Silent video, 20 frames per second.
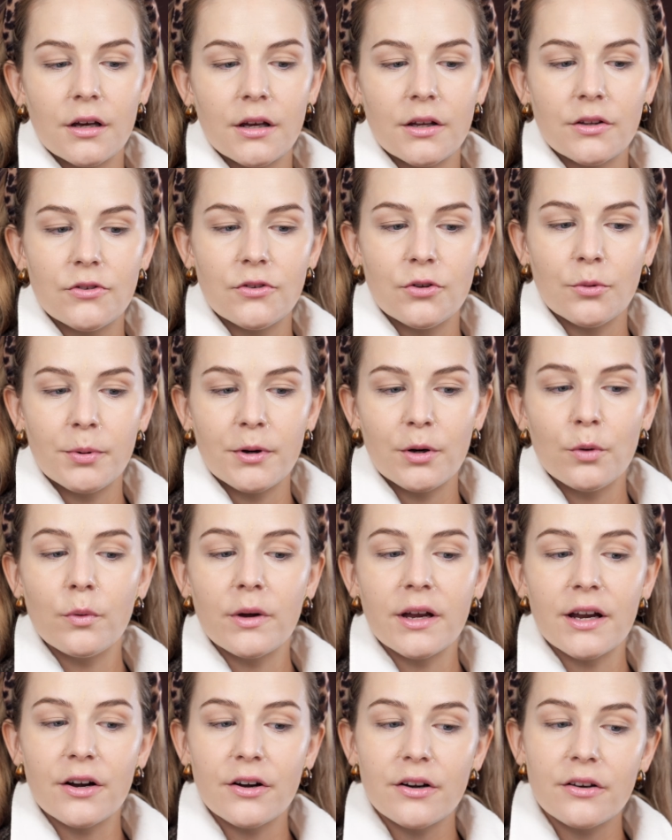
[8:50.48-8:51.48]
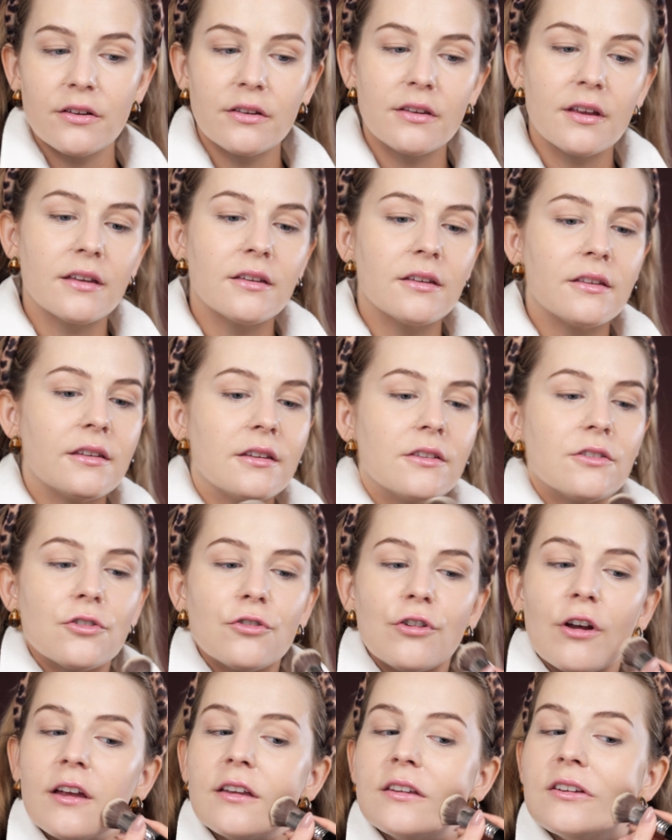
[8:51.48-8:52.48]
It's super weird that this
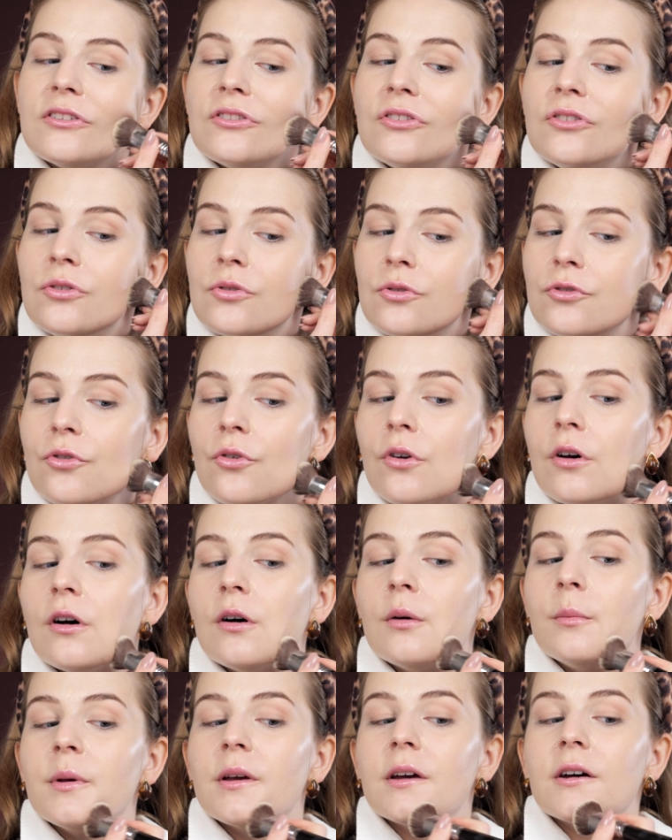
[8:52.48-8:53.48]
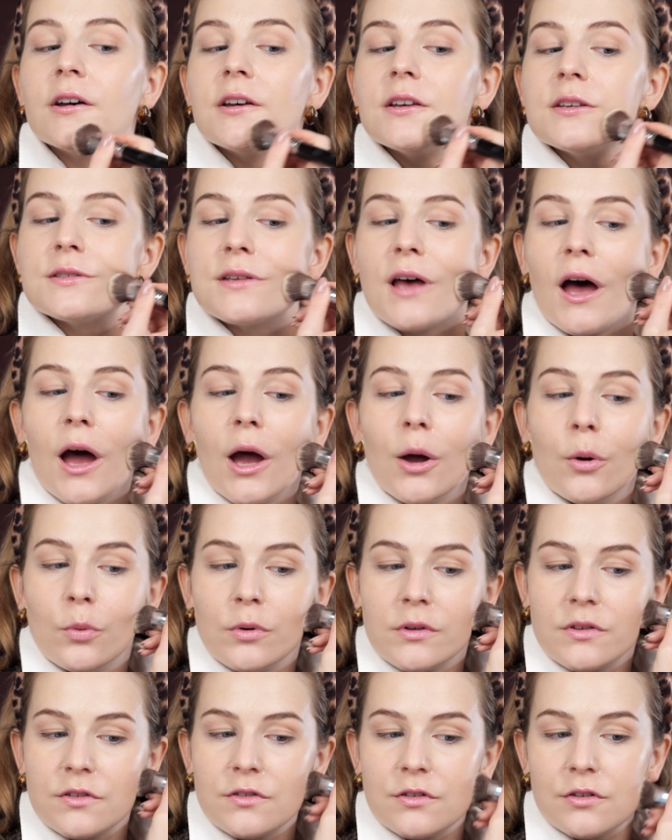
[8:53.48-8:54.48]
shade is neutral because I
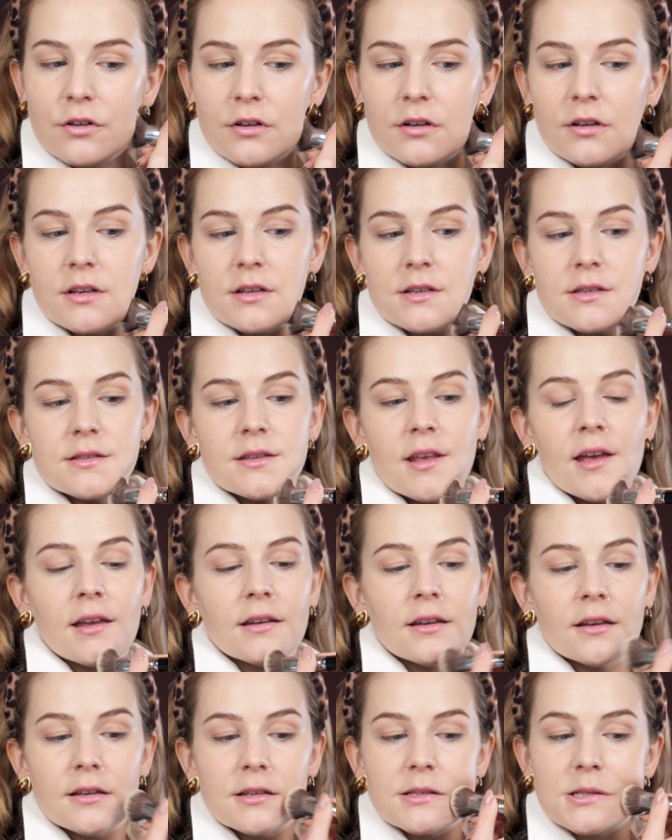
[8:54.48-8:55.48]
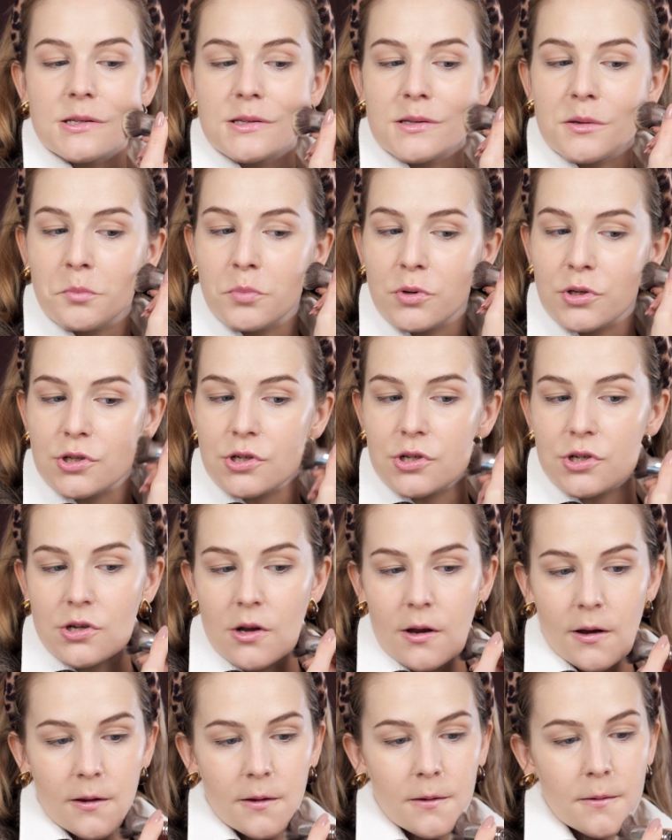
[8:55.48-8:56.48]
would certainly say that this is a peachy
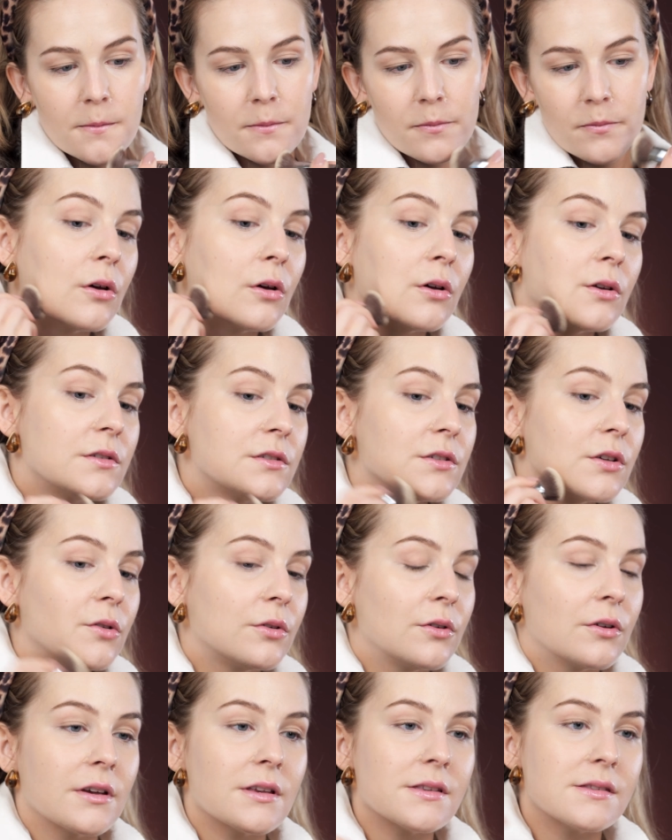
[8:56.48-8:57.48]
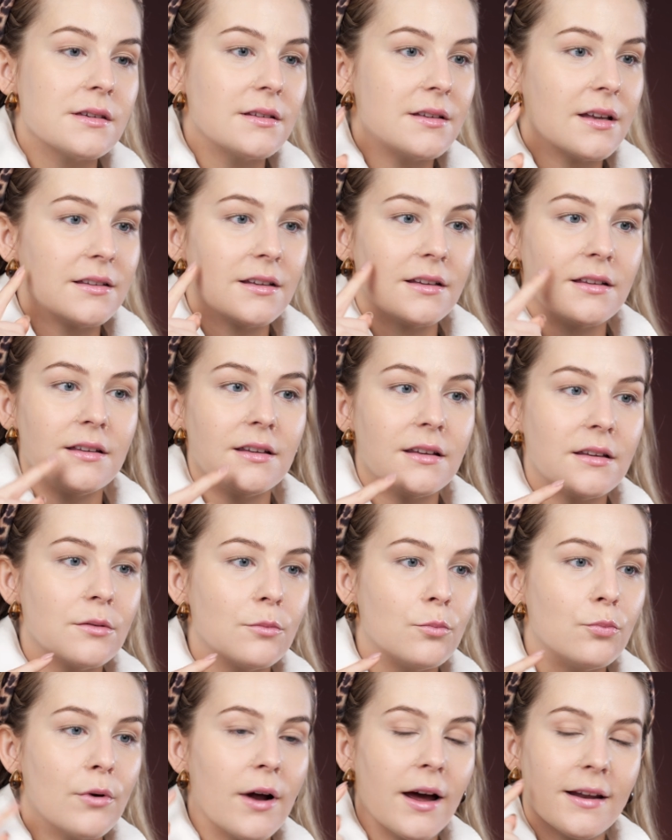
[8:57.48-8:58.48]
shade. So you can see that it
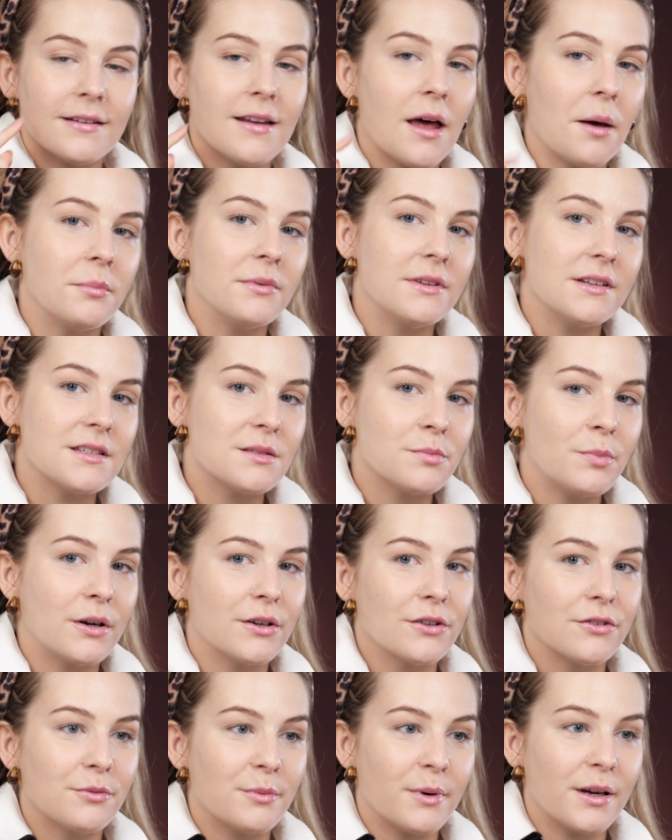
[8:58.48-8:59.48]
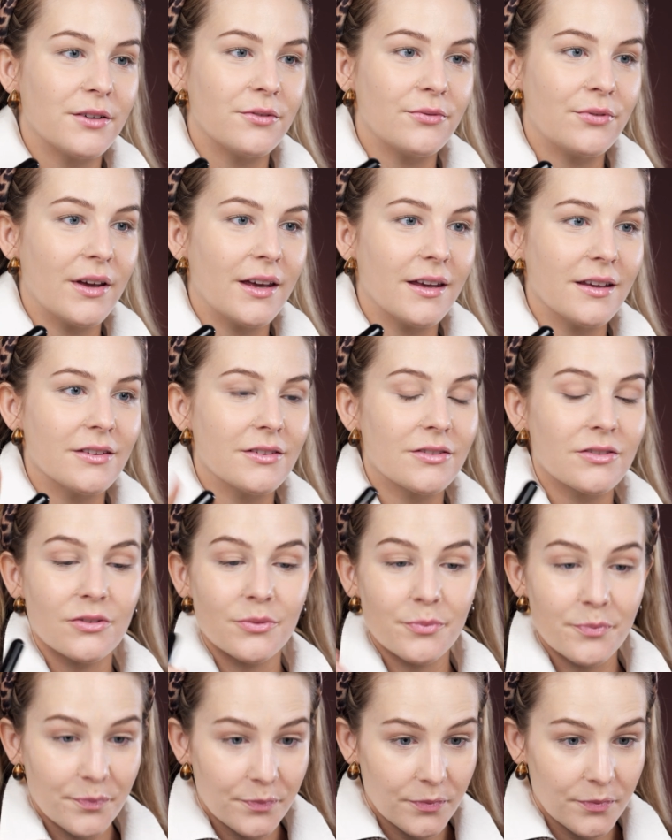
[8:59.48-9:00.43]
didn't brighten up this part of my face.